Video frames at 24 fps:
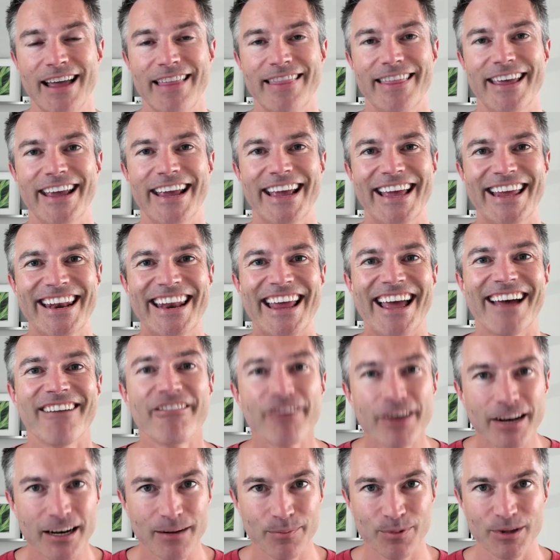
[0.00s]
they
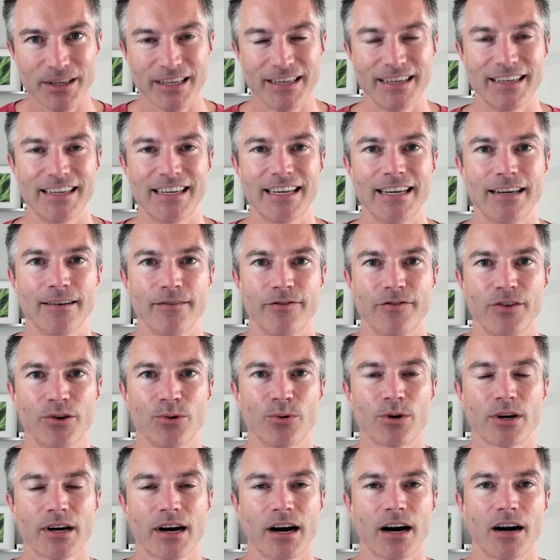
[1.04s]
inevitably eat
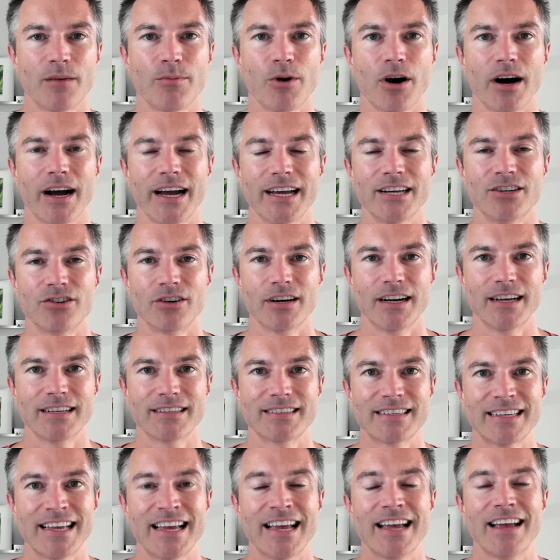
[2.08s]
fewer
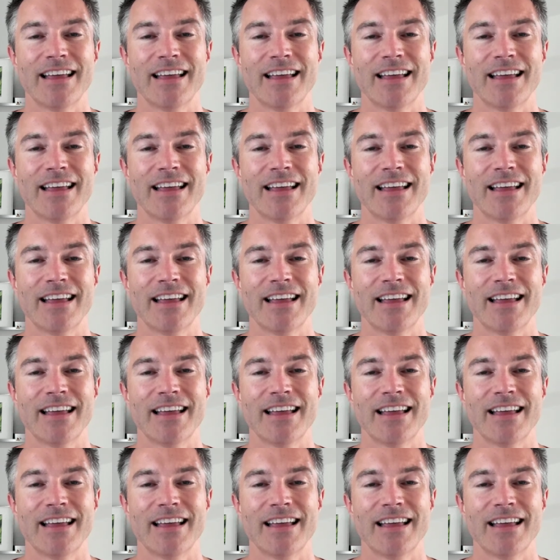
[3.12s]
carbohydrates,